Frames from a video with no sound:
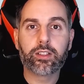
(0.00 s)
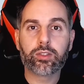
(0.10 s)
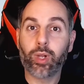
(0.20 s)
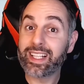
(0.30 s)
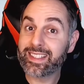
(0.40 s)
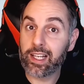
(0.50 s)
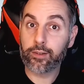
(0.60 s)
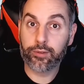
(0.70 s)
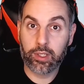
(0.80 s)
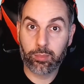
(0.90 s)
So let's
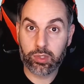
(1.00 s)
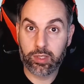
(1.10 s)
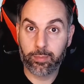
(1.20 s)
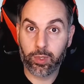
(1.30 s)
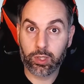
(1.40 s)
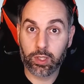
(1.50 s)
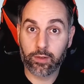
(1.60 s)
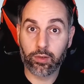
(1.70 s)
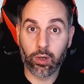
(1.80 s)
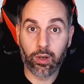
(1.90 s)
start from the most important
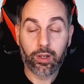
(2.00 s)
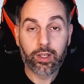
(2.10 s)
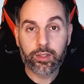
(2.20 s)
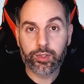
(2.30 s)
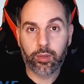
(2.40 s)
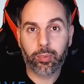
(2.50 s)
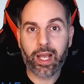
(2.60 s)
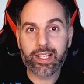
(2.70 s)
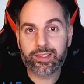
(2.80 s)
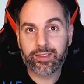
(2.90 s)
of all. Your
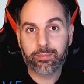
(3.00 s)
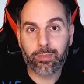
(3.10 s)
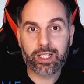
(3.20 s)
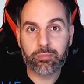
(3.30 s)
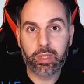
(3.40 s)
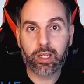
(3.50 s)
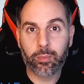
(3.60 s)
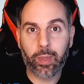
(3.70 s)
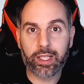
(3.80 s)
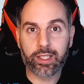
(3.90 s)
price must be
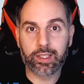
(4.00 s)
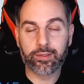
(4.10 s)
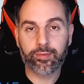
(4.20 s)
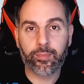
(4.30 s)
competitive.